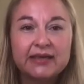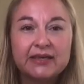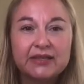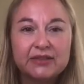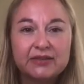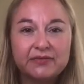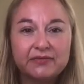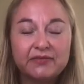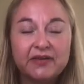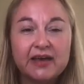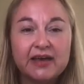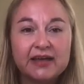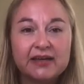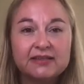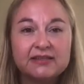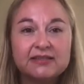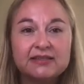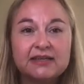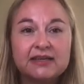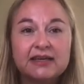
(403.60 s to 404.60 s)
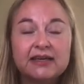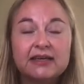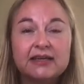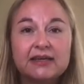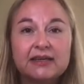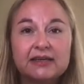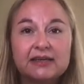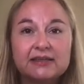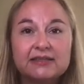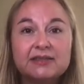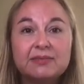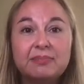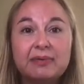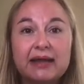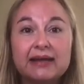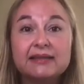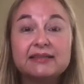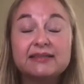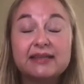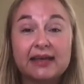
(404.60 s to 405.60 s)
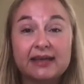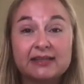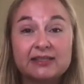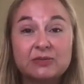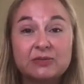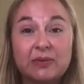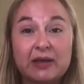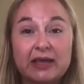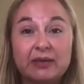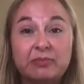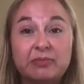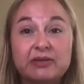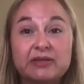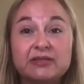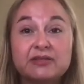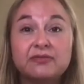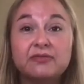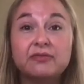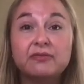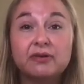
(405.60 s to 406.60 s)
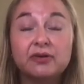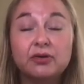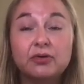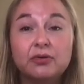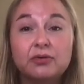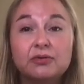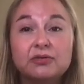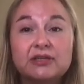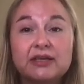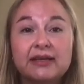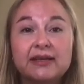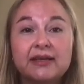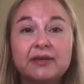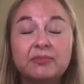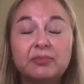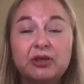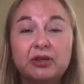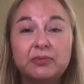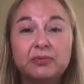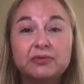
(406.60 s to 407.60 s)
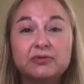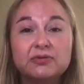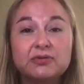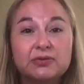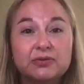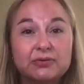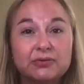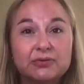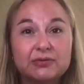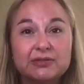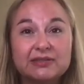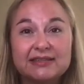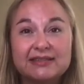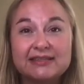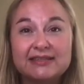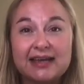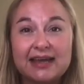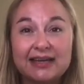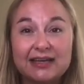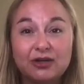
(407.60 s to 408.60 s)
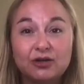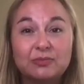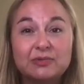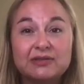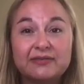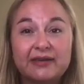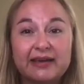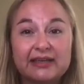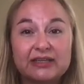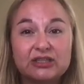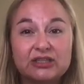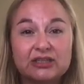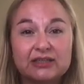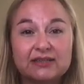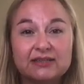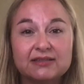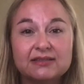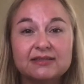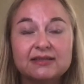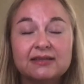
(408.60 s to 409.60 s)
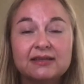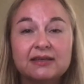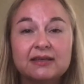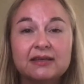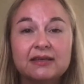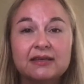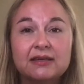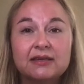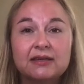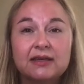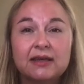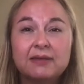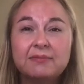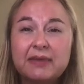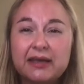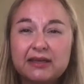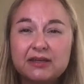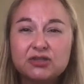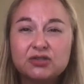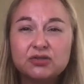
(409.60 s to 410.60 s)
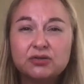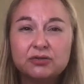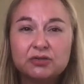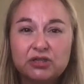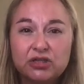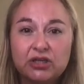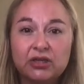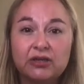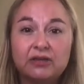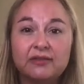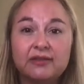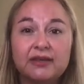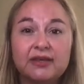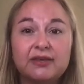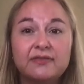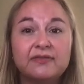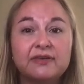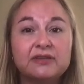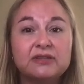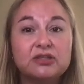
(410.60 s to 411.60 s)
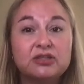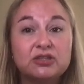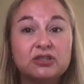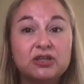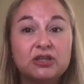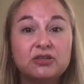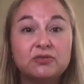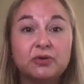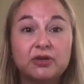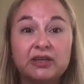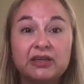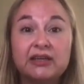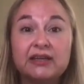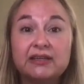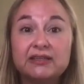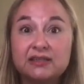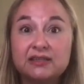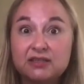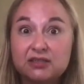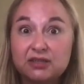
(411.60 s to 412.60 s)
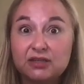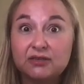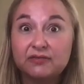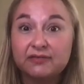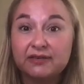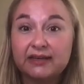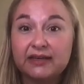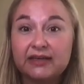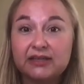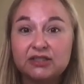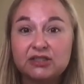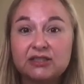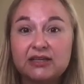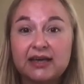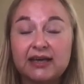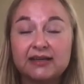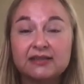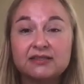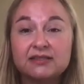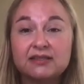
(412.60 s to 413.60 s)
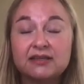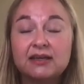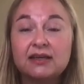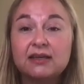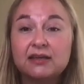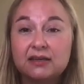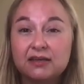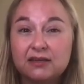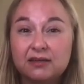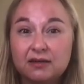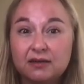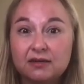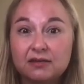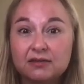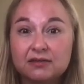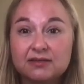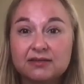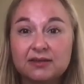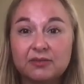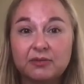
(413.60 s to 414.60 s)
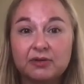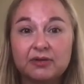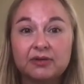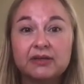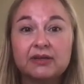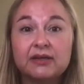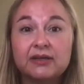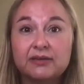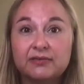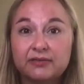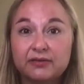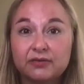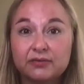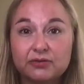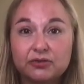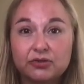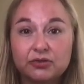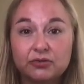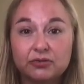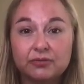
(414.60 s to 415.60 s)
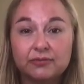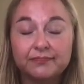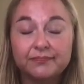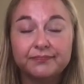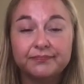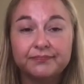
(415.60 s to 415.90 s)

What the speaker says: The first is the blank test papers for recording pupil scores and any observations. And make sure too that you've understood what you need to do for each test and ask someone if you're not sure.